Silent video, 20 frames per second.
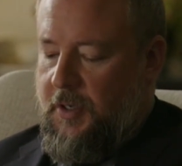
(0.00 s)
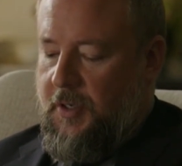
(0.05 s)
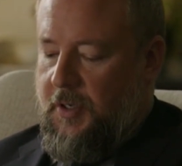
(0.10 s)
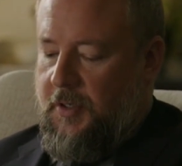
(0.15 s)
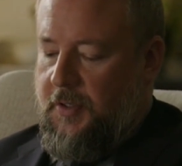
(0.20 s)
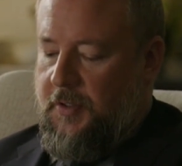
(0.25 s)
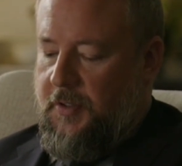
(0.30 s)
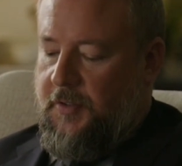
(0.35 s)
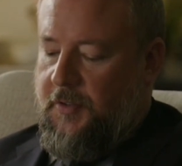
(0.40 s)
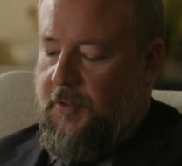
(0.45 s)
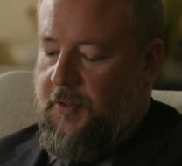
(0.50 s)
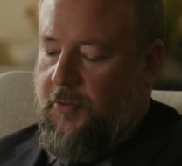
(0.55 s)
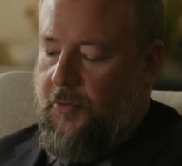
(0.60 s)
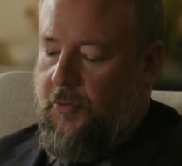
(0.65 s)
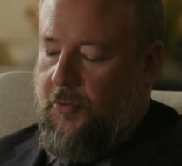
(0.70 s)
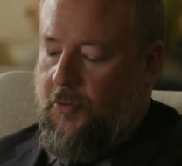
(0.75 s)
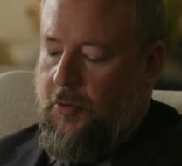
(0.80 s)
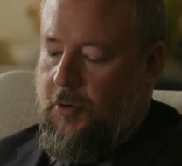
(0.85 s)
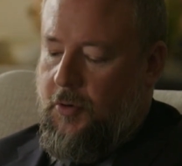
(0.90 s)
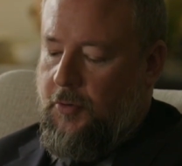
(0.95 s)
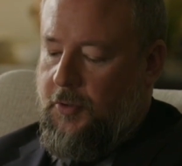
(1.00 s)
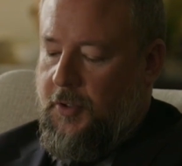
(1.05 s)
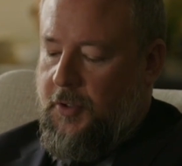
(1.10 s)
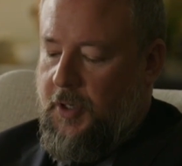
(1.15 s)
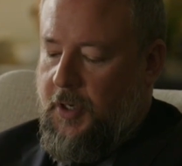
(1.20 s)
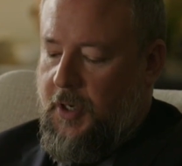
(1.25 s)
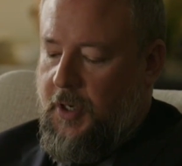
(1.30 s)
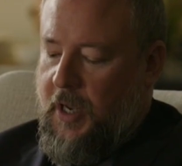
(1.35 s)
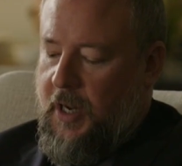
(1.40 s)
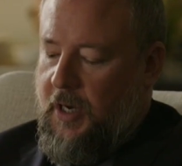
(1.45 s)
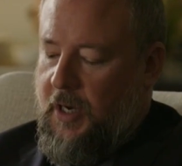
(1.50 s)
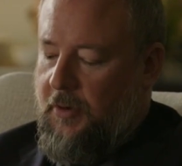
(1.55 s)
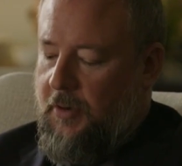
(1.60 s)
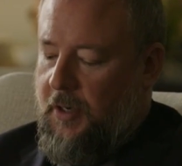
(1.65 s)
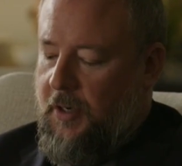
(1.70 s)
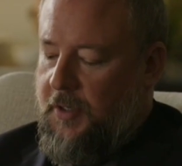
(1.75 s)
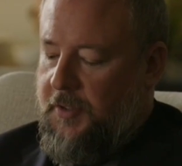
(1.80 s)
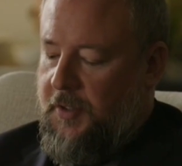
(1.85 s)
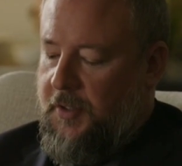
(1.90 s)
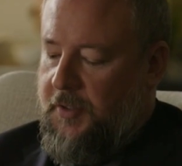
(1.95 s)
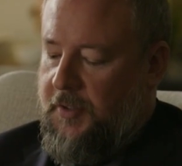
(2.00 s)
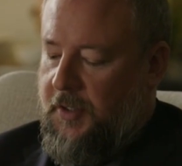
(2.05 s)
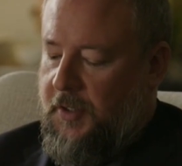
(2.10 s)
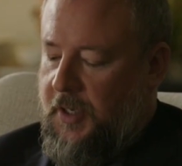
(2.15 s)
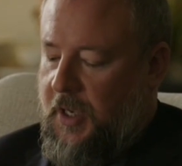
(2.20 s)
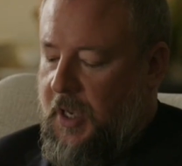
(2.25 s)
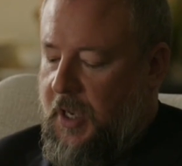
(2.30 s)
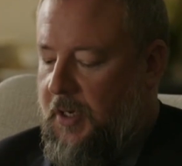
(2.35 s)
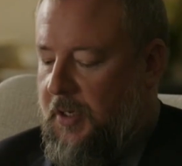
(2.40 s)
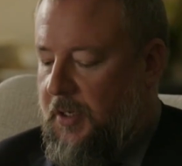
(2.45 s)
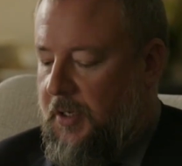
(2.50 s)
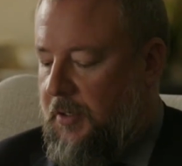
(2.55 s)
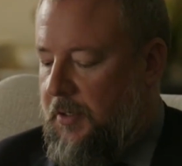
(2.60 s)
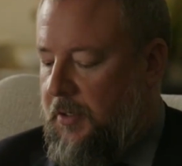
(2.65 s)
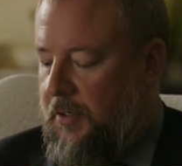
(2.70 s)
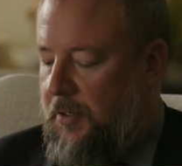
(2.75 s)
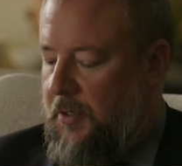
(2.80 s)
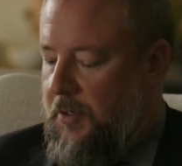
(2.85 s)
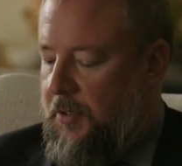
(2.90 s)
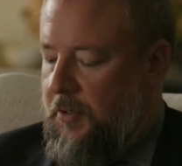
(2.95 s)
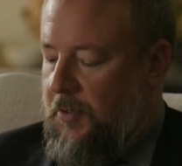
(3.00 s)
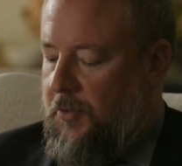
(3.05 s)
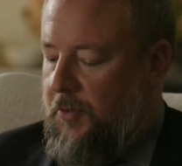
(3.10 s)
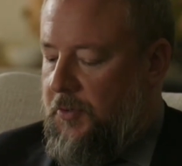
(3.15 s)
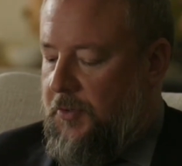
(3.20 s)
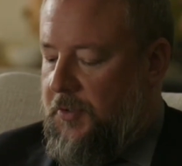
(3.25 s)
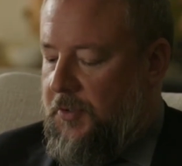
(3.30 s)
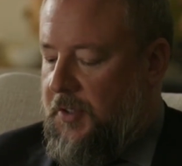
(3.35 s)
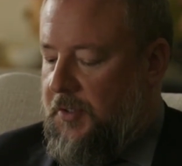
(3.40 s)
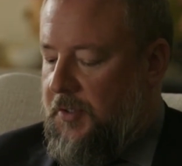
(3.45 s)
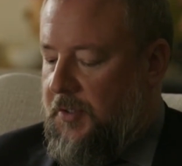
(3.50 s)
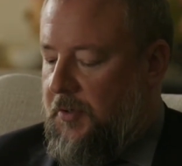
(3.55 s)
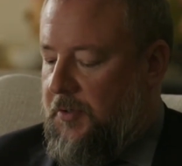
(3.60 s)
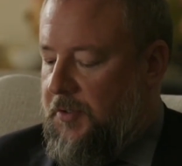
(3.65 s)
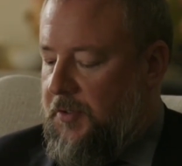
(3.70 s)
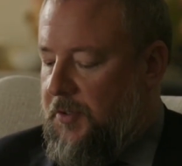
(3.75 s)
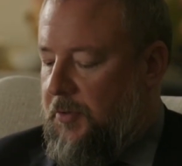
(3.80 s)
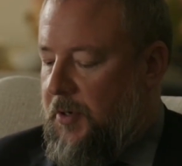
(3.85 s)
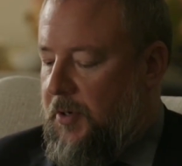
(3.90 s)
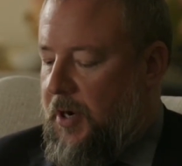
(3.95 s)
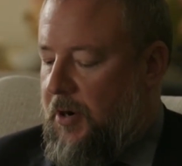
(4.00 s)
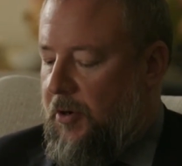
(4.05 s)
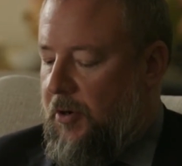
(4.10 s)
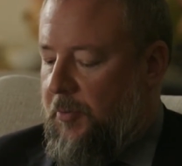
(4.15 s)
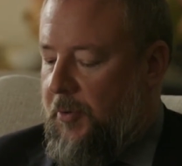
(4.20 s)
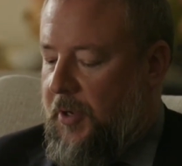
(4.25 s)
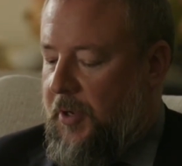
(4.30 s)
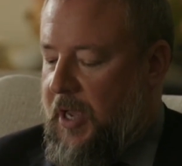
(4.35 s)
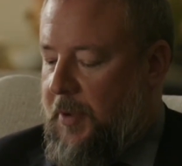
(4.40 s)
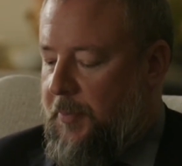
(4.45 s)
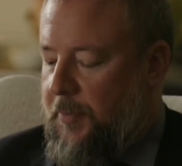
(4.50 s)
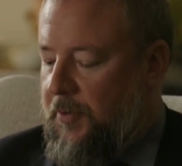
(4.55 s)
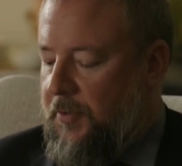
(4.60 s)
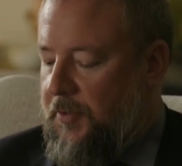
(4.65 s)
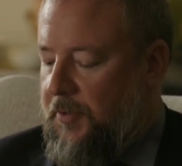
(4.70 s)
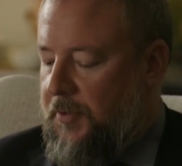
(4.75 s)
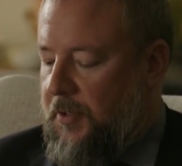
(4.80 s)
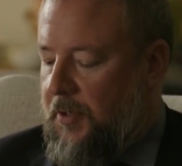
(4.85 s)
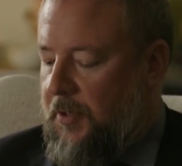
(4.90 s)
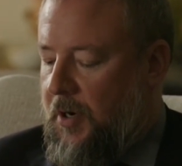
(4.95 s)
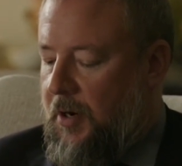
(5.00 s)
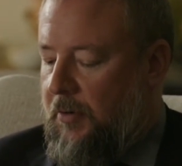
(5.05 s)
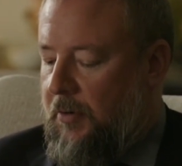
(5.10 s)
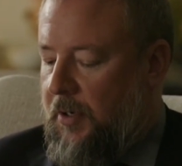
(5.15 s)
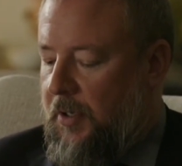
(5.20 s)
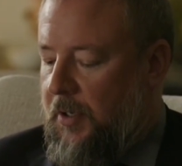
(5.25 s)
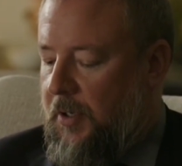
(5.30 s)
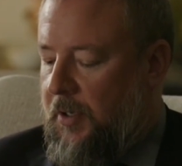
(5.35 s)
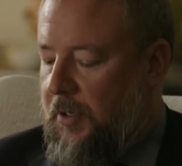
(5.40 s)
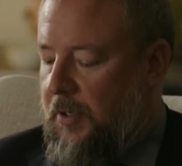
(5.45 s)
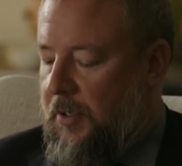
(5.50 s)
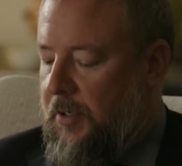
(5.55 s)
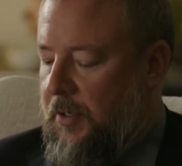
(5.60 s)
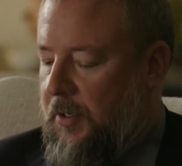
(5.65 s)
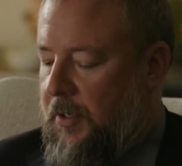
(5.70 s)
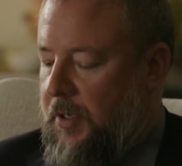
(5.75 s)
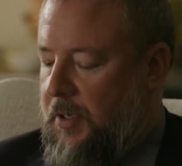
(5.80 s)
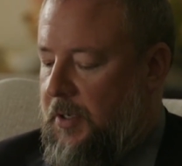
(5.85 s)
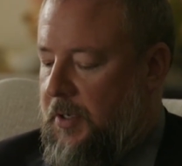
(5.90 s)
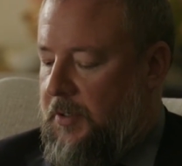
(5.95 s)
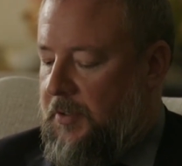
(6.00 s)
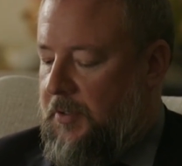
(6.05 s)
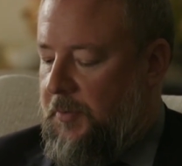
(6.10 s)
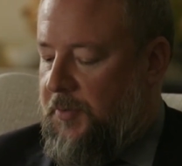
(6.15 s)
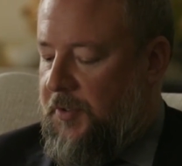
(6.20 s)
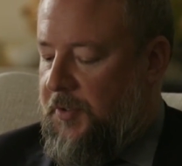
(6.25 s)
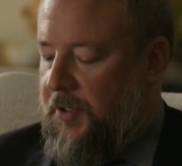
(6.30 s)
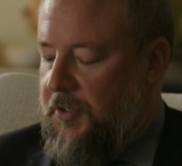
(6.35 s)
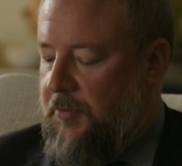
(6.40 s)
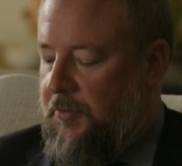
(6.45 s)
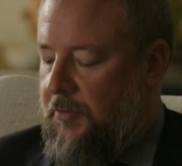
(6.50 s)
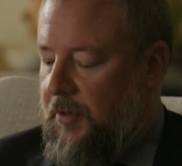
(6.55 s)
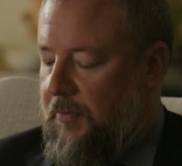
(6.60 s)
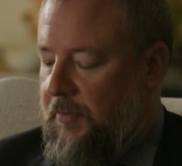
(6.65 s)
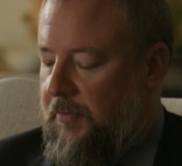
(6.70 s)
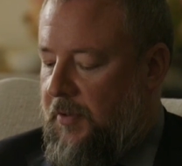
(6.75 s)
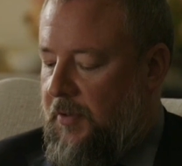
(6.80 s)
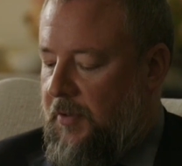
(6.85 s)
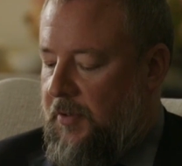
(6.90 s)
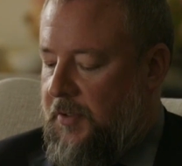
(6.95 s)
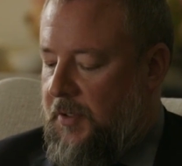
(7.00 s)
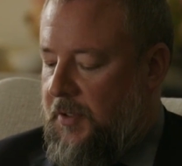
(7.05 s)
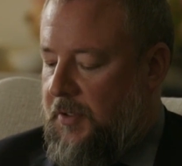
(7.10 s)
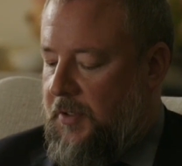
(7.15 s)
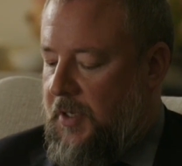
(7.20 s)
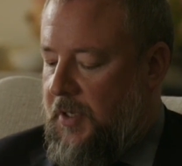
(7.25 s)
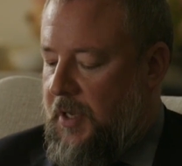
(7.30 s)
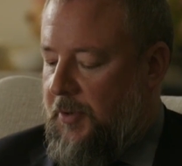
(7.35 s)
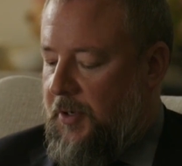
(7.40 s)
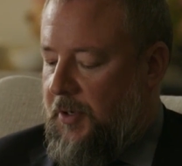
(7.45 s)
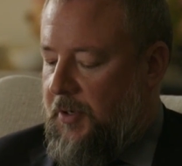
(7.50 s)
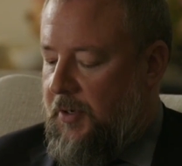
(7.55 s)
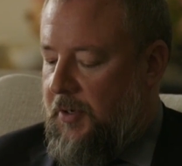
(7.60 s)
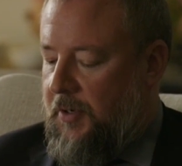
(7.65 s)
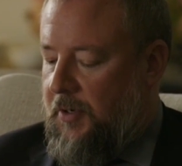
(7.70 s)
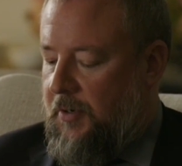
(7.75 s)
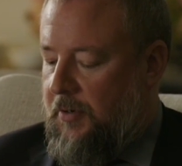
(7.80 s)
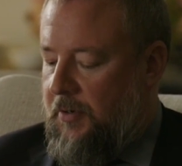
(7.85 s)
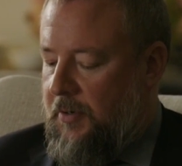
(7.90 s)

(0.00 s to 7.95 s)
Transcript: is you quote Ali Reza Zakani, who says there's 3 Arab capitals that are already a subsidiary of the Islamic